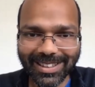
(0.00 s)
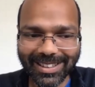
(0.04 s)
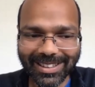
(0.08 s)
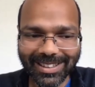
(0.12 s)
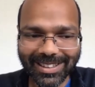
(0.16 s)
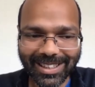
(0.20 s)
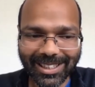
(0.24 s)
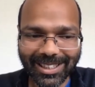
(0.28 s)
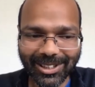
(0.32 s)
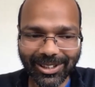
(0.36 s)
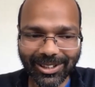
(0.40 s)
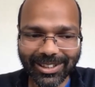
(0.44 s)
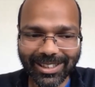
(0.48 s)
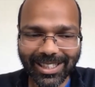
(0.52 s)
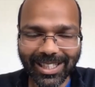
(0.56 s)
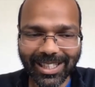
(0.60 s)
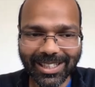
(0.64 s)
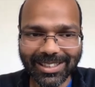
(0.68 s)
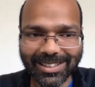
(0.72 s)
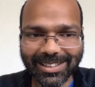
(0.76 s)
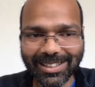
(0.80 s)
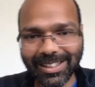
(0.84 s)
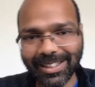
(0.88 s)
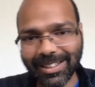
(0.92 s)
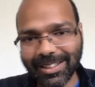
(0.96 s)
I thought that
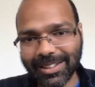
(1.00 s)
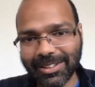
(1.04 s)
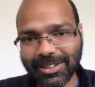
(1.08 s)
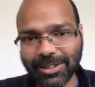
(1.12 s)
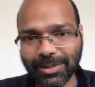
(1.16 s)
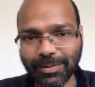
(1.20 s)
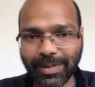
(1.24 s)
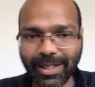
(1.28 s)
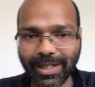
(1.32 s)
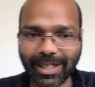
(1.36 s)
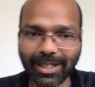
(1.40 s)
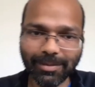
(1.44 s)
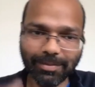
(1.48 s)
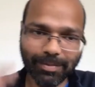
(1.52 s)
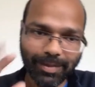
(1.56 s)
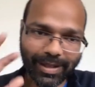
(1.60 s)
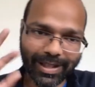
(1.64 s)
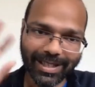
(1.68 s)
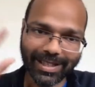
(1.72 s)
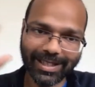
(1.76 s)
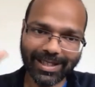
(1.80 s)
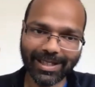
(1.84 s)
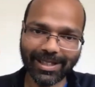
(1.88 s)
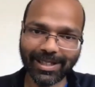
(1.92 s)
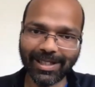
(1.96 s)
to me it
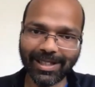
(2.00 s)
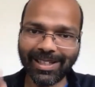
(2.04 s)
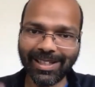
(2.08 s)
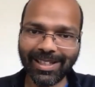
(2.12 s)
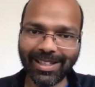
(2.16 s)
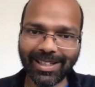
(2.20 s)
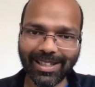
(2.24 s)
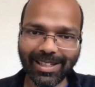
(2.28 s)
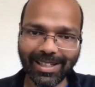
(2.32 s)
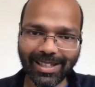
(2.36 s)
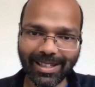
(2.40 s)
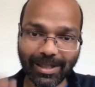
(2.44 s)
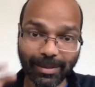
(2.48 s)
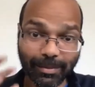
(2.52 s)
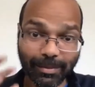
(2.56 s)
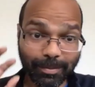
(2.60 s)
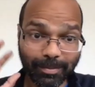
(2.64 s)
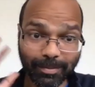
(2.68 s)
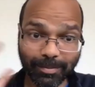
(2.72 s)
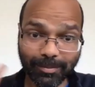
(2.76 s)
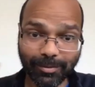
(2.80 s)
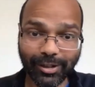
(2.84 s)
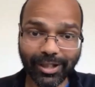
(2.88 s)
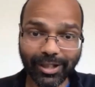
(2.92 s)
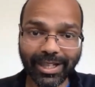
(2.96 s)
played in
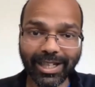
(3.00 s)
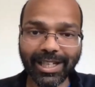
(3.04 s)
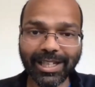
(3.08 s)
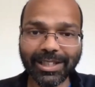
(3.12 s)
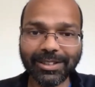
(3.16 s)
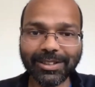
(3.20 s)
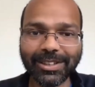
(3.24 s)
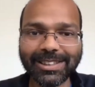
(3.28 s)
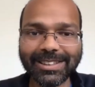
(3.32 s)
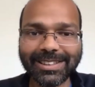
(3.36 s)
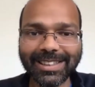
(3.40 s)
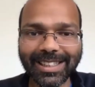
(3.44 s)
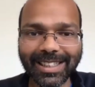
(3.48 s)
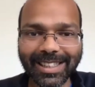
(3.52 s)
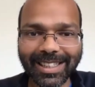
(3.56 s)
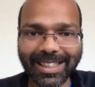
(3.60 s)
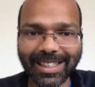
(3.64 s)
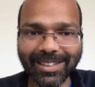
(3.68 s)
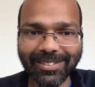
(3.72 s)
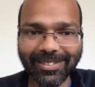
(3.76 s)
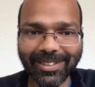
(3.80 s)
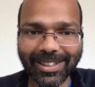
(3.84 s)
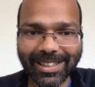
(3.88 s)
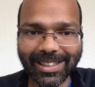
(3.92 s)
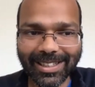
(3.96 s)
very interestingly
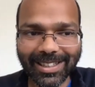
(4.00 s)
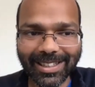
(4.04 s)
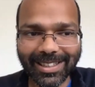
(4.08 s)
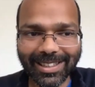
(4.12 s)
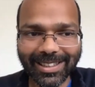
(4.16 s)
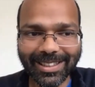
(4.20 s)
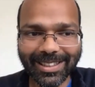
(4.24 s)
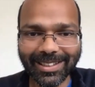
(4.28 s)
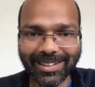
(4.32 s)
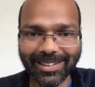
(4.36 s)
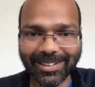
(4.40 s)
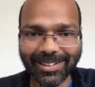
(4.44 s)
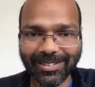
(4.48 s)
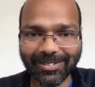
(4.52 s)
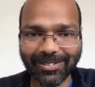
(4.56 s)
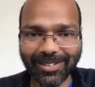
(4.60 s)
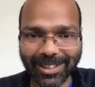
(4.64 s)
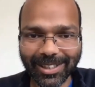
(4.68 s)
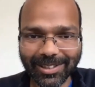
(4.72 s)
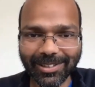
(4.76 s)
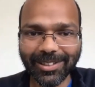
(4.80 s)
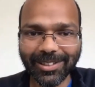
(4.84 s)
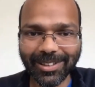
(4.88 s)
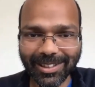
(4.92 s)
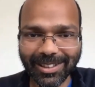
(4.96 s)
with the
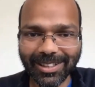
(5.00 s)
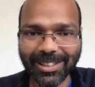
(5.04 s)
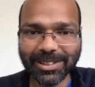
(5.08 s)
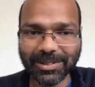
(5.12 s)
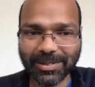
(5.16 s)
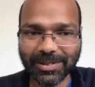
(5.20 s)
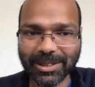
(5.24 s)
essence